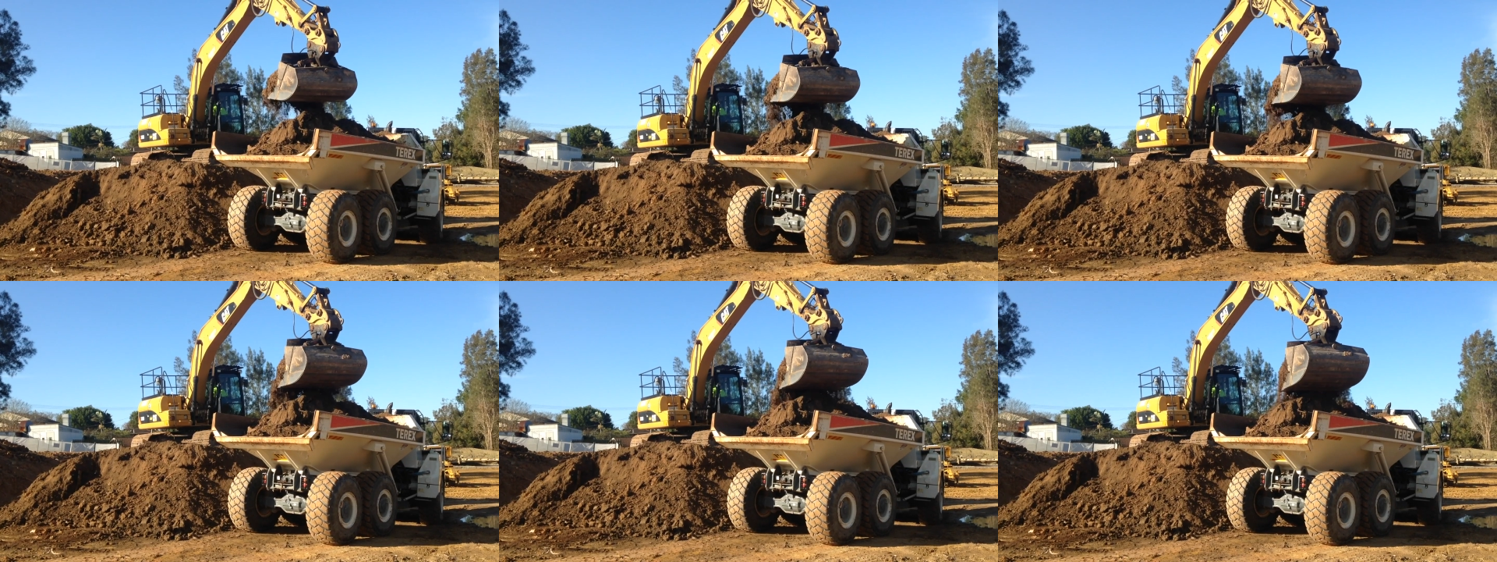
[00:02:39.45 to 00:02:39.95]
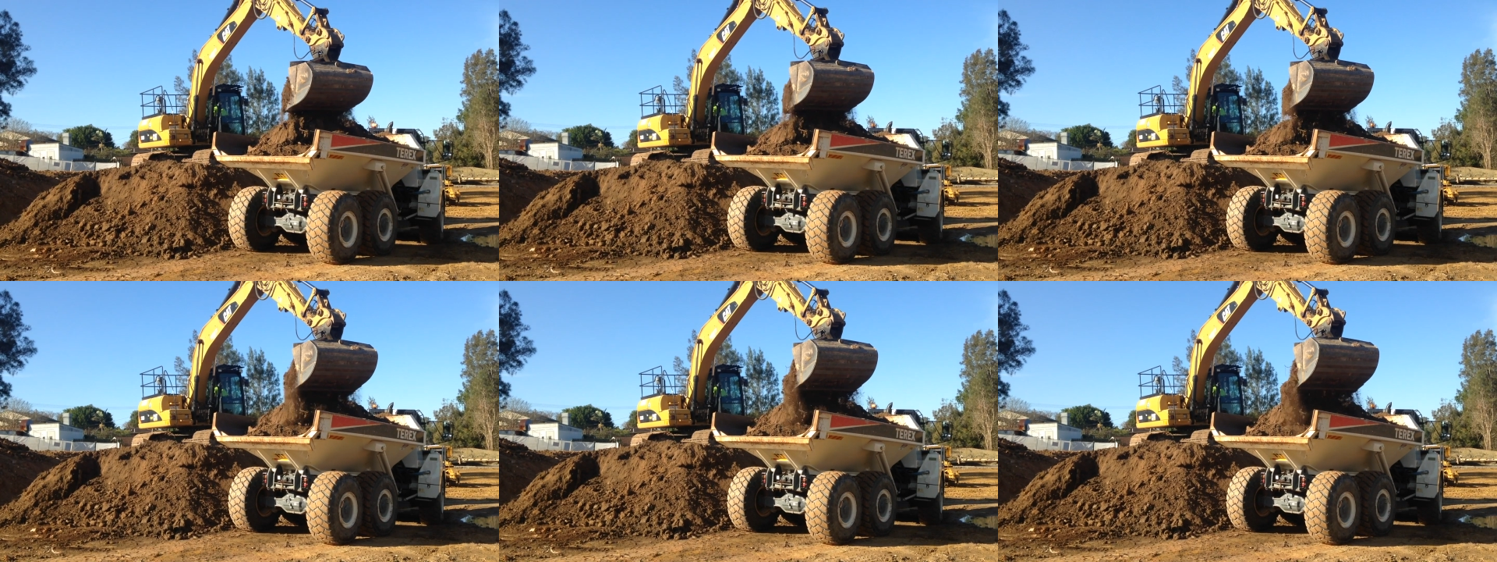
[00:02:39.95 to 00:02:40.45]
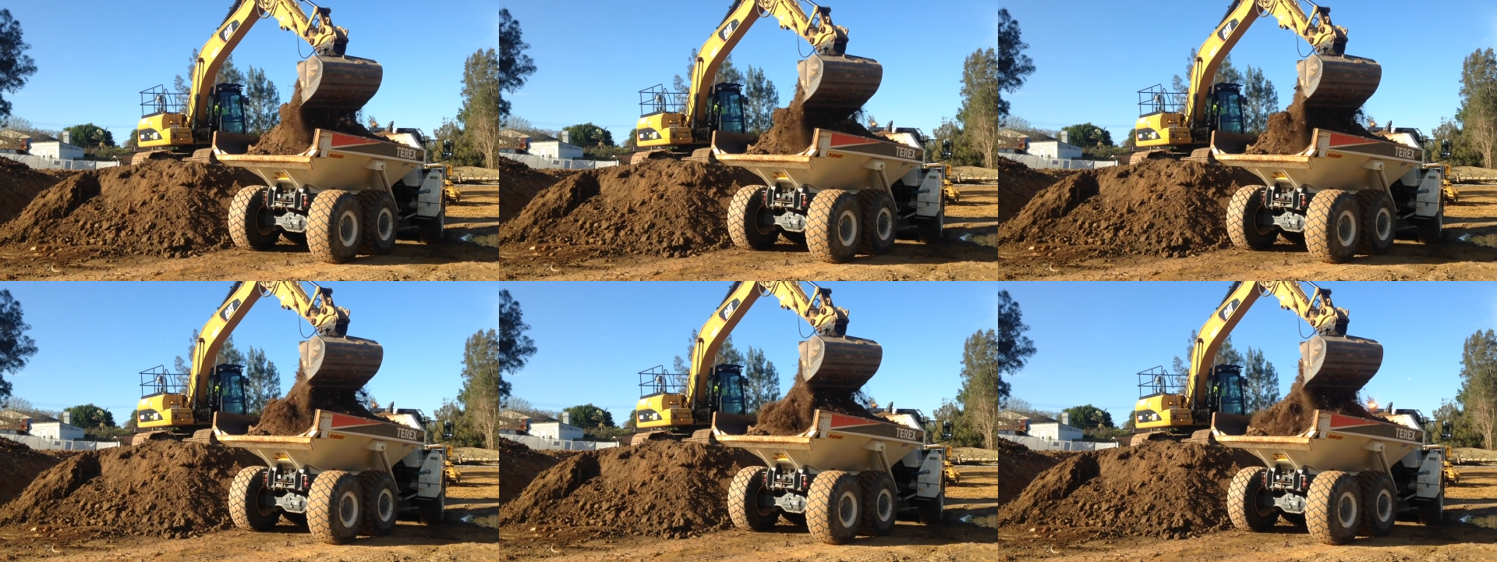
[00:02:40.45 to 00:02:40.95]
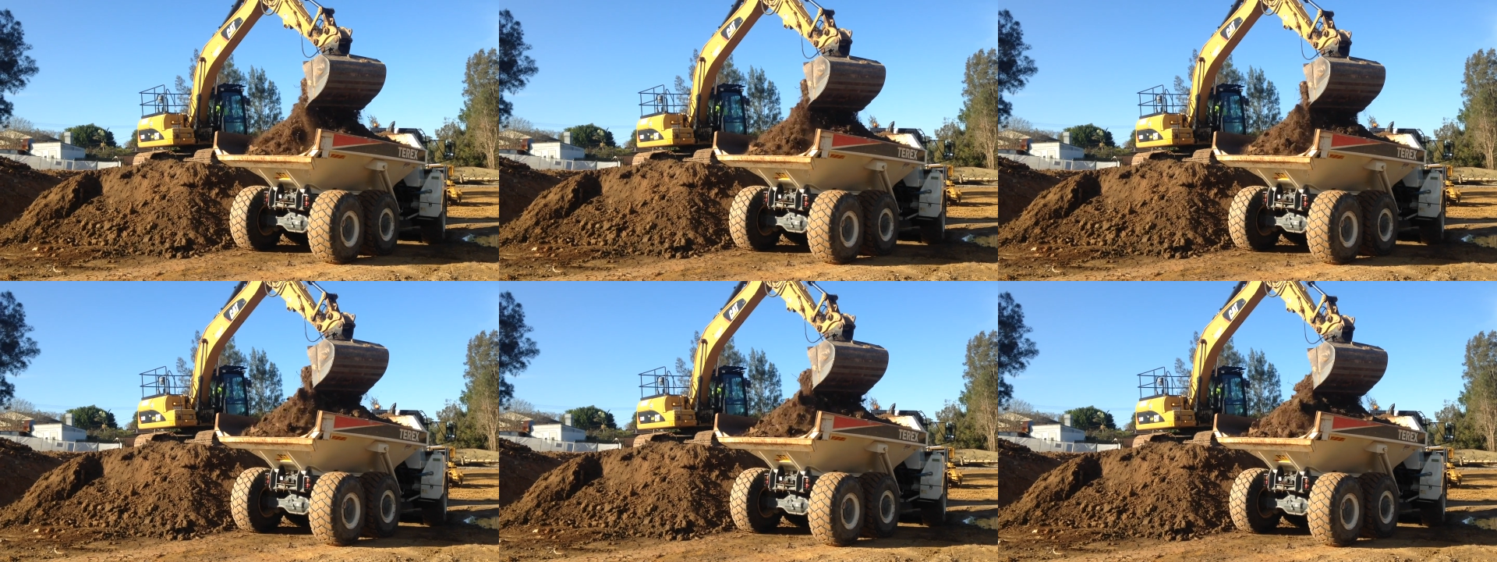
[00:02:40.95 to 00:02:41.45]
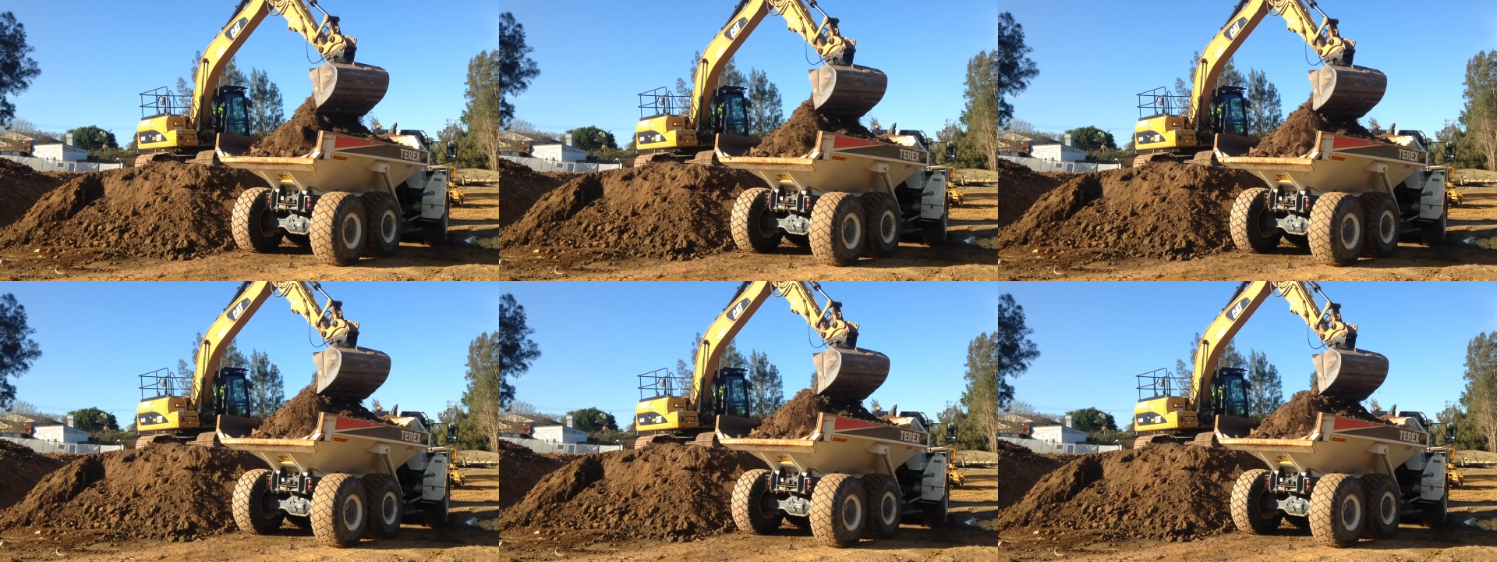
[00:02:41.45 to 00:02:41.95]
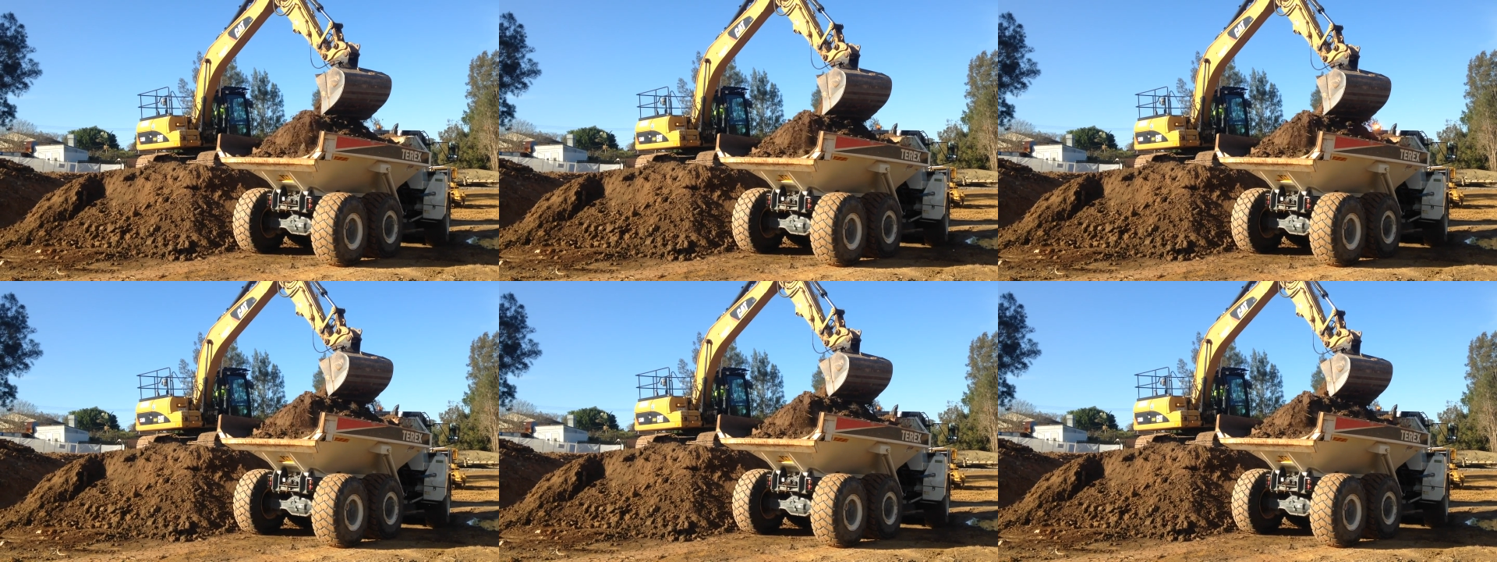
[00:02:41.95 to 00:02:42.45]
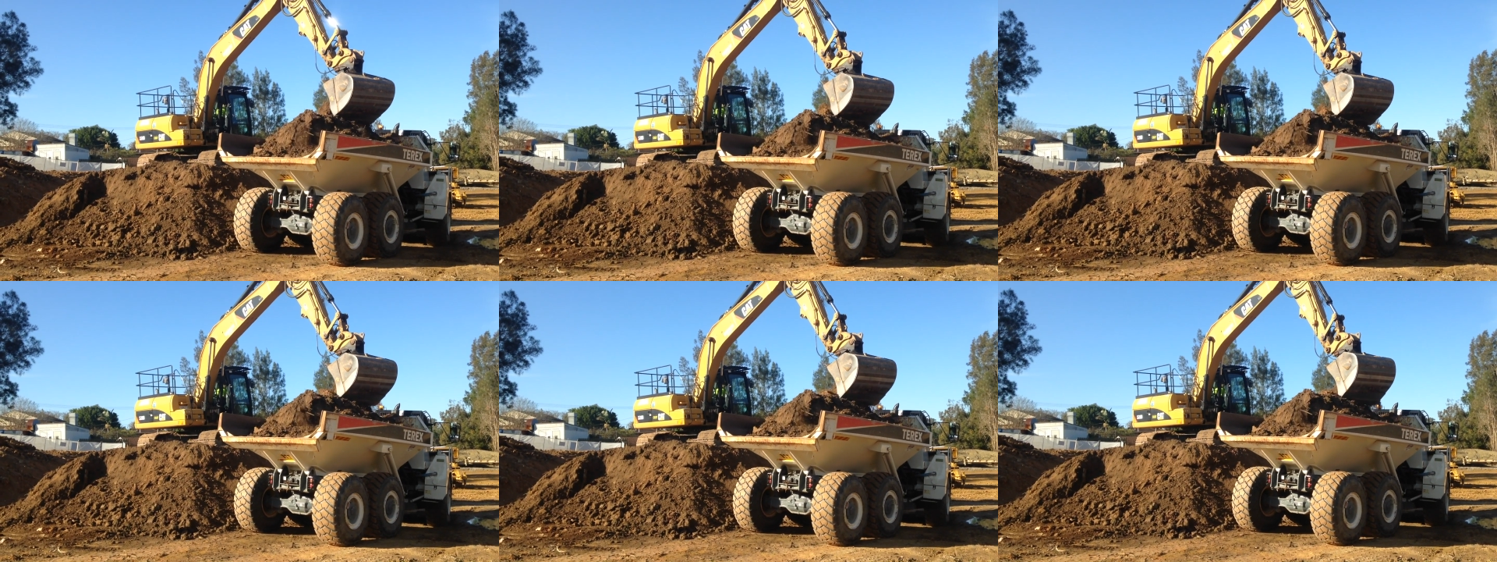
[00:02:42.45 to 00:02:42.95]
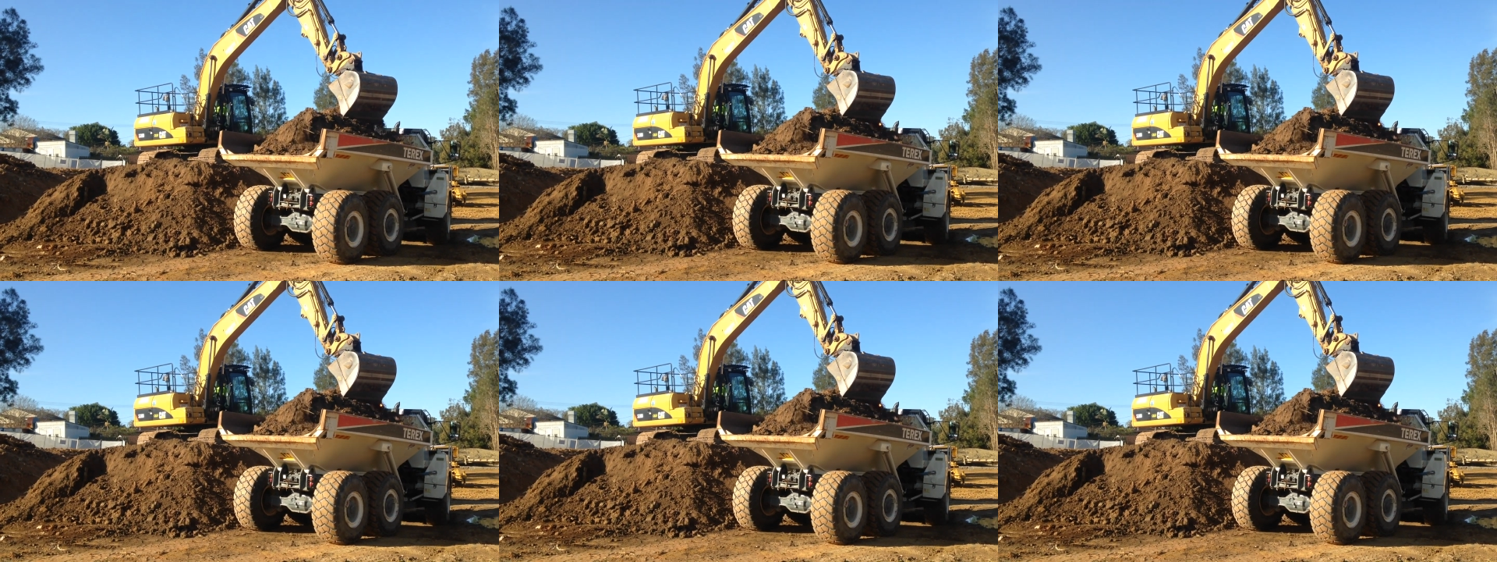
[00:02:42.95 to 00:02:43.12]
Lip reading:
(no speaker visible)